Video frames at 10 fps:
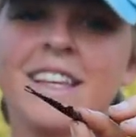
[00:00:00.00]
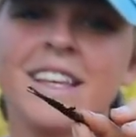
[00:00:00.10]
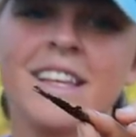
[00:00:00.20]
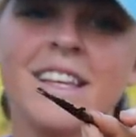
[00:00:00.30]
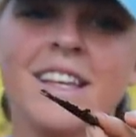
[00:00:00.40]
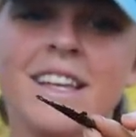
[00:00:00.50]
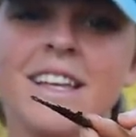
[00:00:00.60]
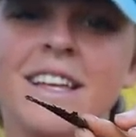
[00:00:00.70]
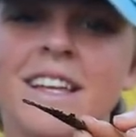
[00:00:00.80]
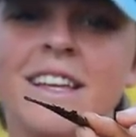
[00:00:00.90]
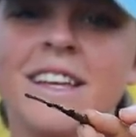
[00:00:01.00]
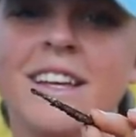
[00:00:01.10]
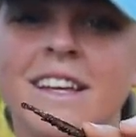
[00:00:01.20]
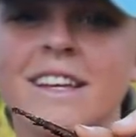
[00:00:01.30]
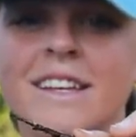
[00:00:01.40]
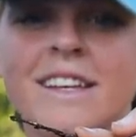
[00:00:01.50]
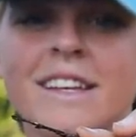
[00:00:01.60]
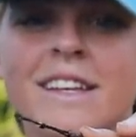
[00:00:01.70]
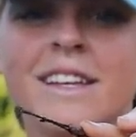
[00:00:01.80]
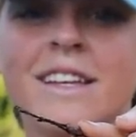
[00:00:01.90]

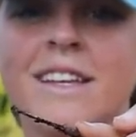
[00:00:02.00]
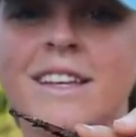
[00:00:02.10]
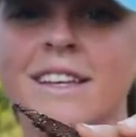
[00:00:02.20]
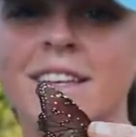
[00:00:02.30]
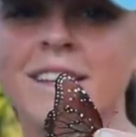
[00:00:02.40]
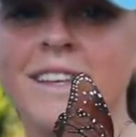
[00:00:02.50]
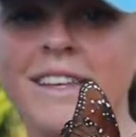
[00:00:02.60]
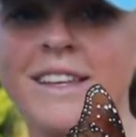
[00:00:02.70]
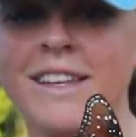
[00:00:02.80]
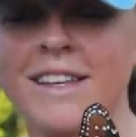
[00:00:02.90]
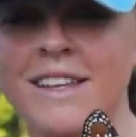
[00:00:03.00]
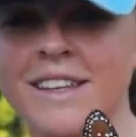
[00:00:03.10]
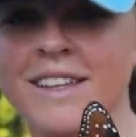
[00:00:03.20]
No words are spoken by the person on screen.